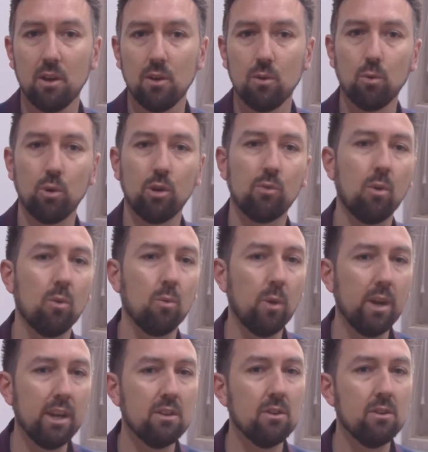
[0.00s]
Whereas what
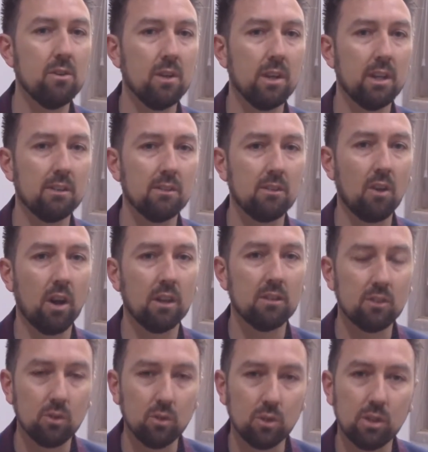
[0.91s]
we do in the Steiner
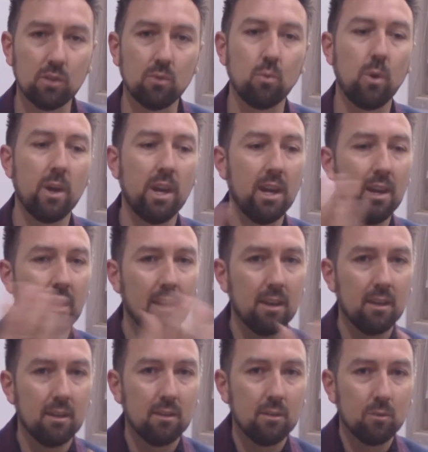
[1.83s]
School is we
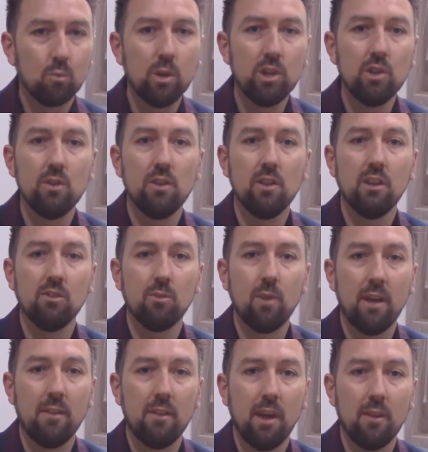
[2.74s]
do things
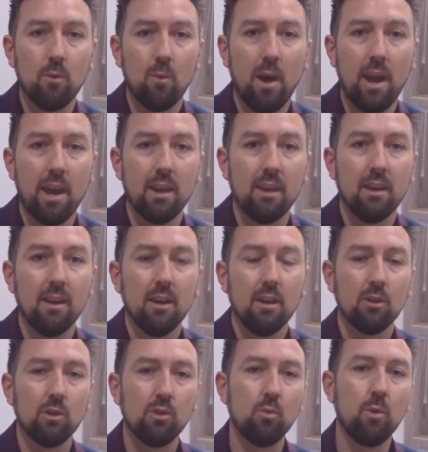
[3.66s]
around the other way,
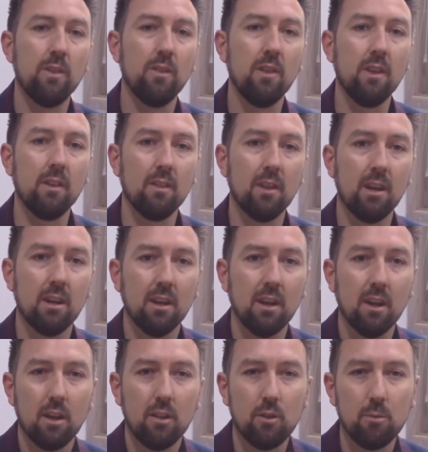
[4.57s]
because we think that
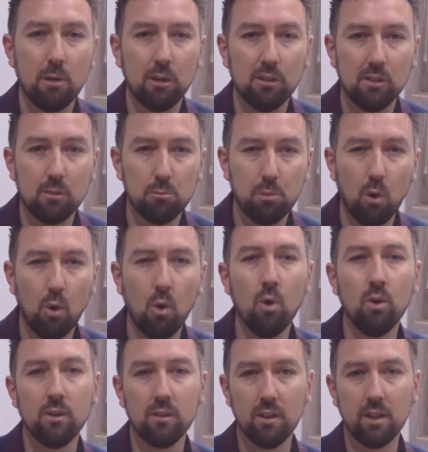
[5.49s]
the most
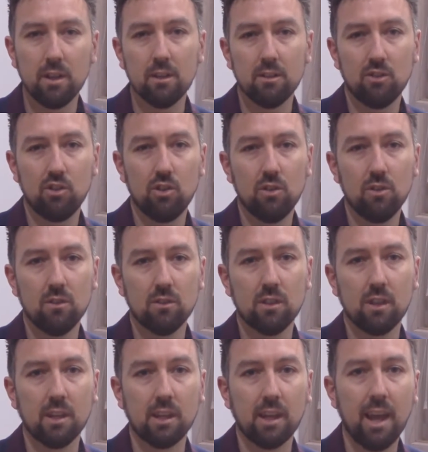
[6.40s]
important thing that students
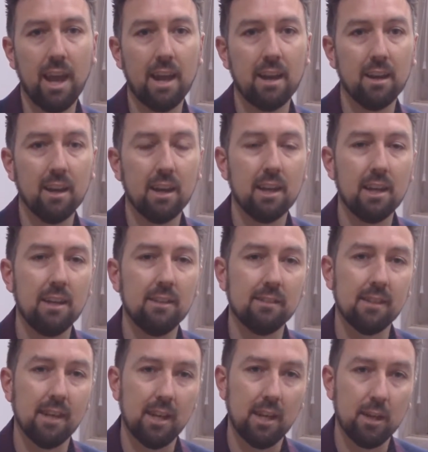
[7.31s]
can get
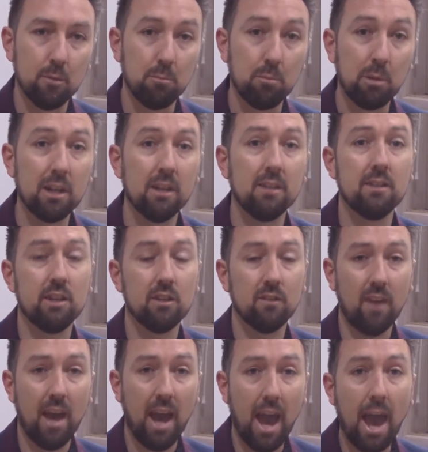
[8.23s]
is an ability of
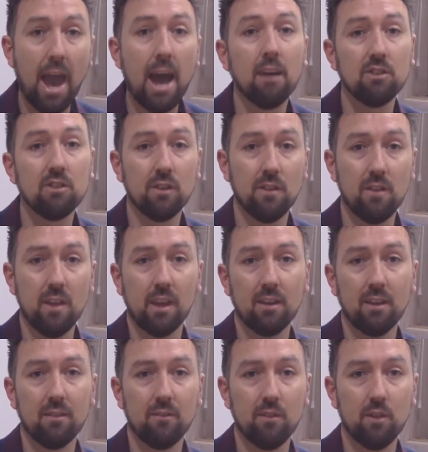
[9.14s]
how to
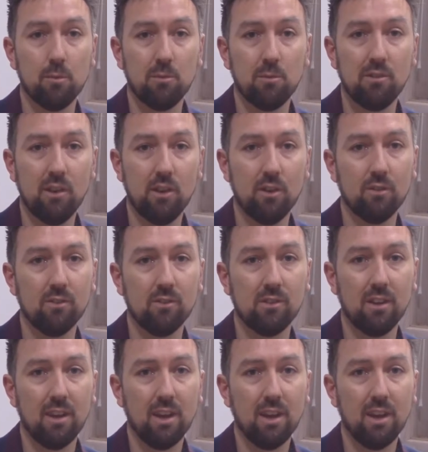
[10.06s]
think for themselves.